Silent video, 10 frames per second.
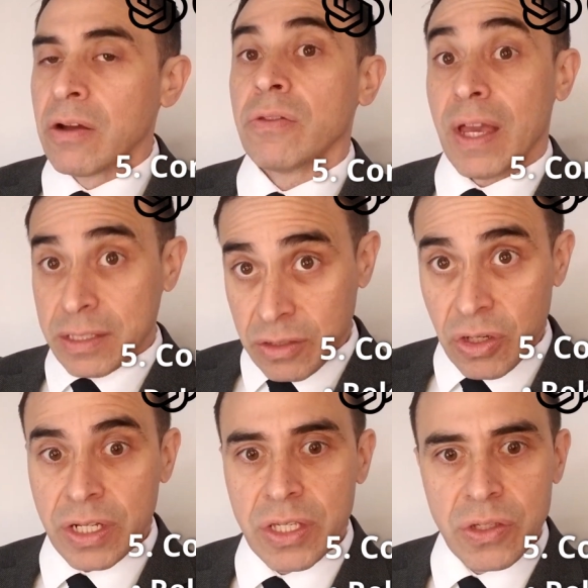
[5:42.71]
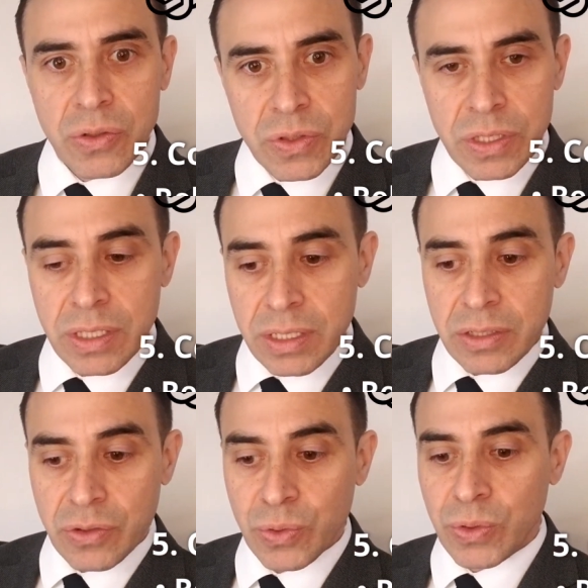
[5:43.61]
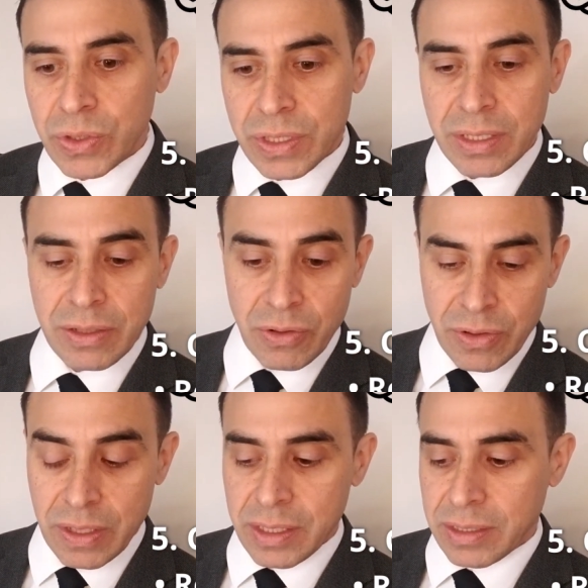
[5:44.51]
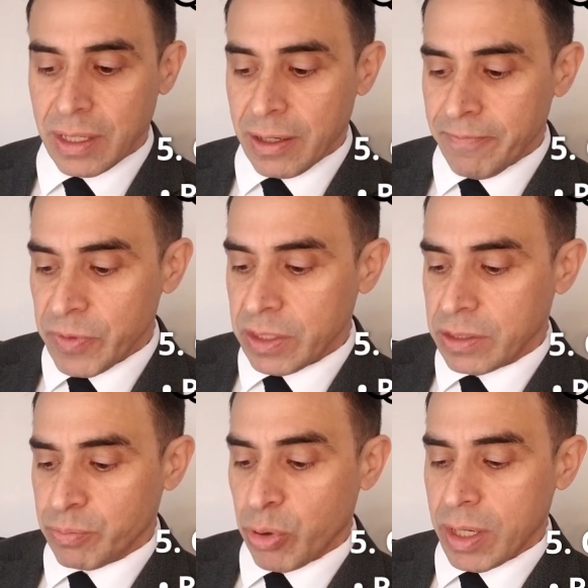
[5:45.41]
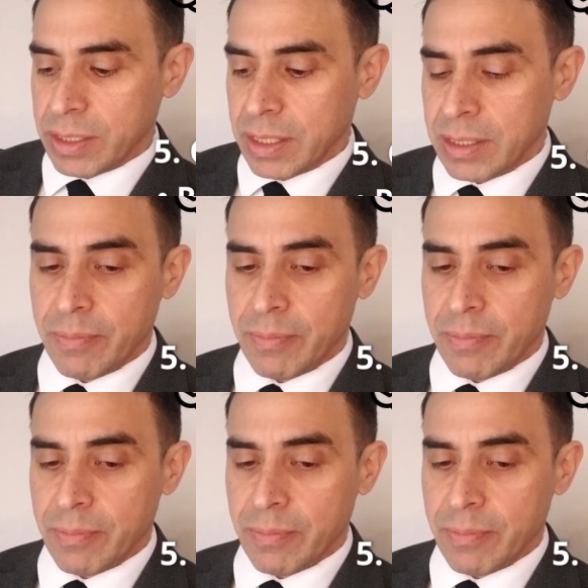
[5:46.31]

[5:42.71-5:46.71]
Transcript: that's going to use these tools the, or these, uh, these process.